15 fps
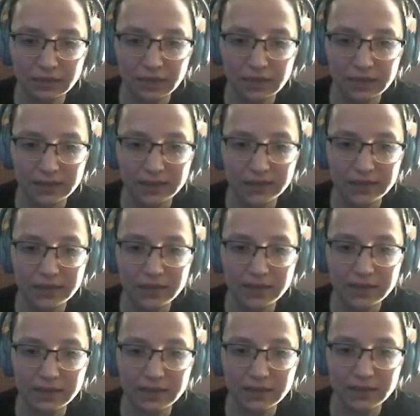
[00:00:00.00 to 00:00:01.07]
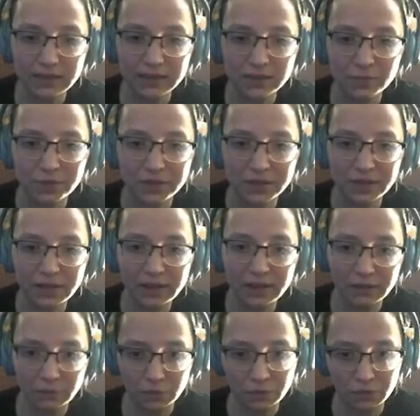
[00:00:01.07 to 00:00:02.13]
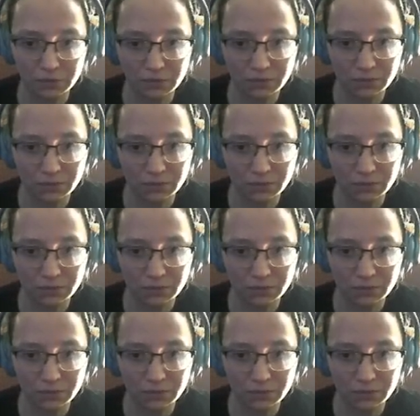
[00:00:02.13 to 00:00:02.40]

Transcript: and Issa is with Abel.